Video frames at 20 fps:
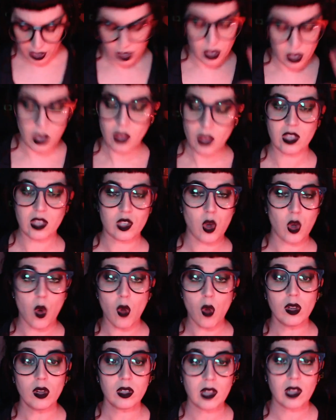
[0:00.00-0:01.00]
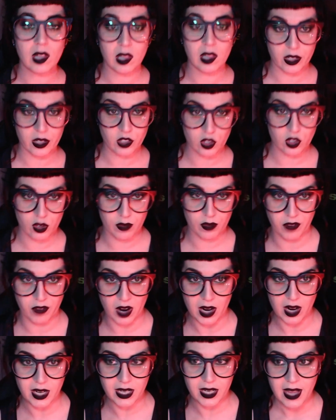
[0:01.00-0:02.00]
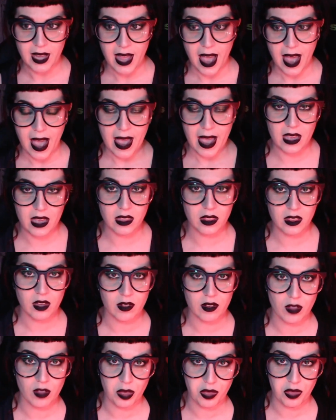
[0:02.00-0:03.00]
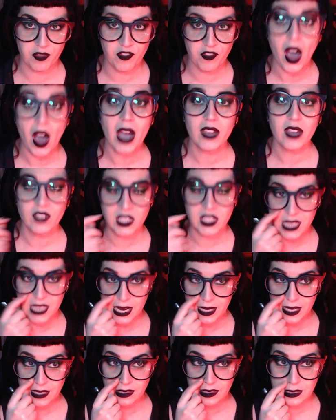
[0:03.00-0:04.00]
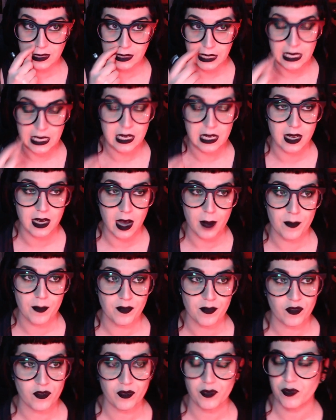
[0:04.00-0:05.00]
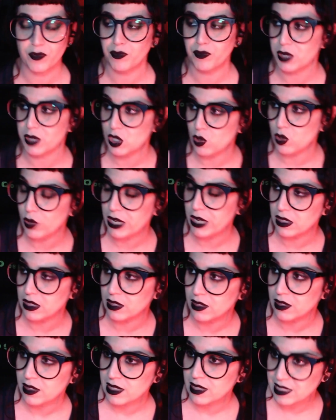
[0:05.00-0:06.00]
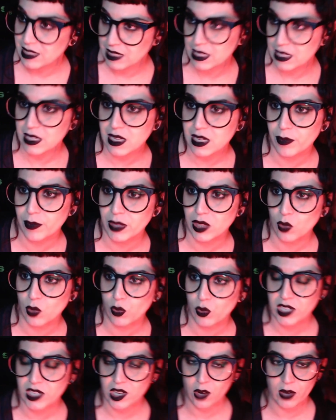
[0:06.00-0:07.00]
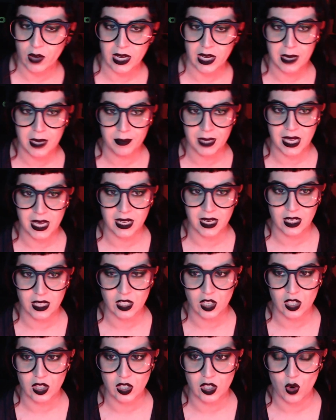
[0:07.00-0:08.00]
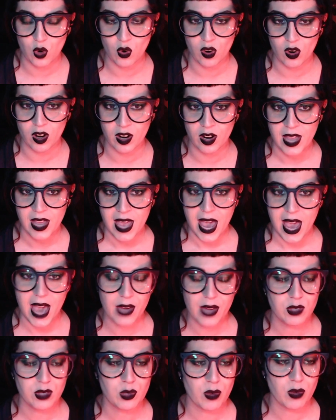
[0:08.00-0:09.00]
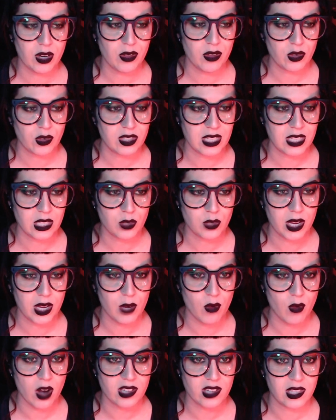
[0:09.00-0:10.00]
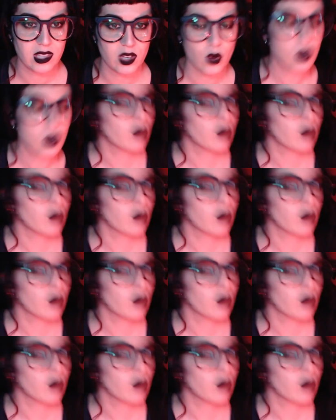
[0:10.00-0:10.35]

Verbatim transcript: this whole clusterfuck in the five seconds leading up between seeing him in the window and him getting into the door. And it was one of those things where he walks in the door and we're